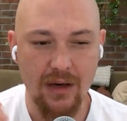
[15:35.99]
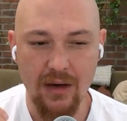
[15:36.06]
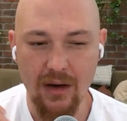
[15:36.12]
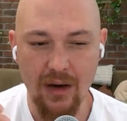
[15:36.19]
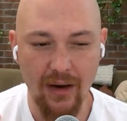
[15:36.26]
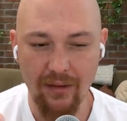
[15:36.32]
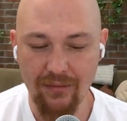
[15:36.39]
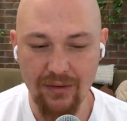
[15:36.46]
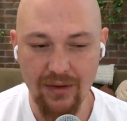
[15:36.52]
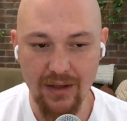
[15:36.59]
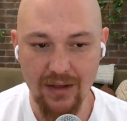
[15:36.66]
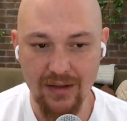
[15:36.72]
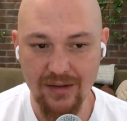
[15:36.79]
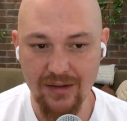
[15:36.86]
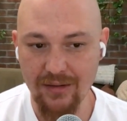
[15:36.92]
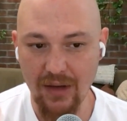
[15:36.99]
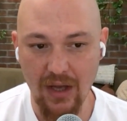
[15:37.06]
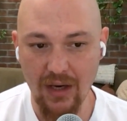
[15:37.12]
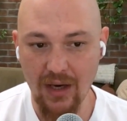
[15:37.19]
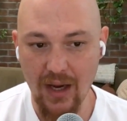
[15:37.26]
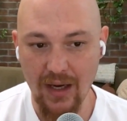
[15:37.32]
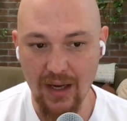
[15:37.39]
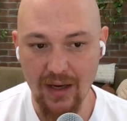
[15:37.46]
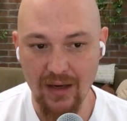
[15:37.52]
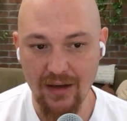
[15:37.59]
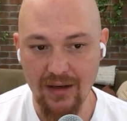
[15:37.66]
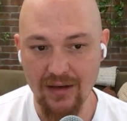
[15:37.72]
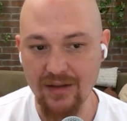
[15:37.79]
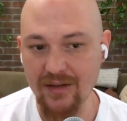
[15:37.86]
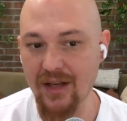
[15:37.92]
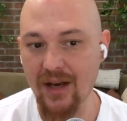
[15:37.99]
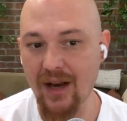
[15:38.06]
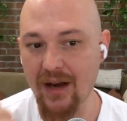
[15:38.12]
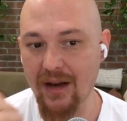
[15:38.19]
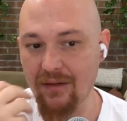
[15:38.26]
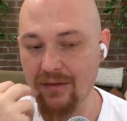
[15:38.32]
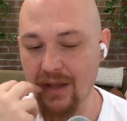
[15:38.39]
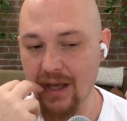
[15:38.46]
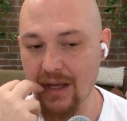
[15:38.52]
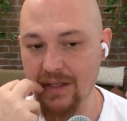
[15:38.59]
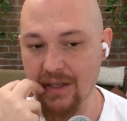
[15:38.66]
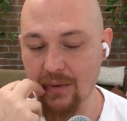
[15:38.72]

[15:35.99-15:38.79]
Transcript: None of these online IDEs did any of that.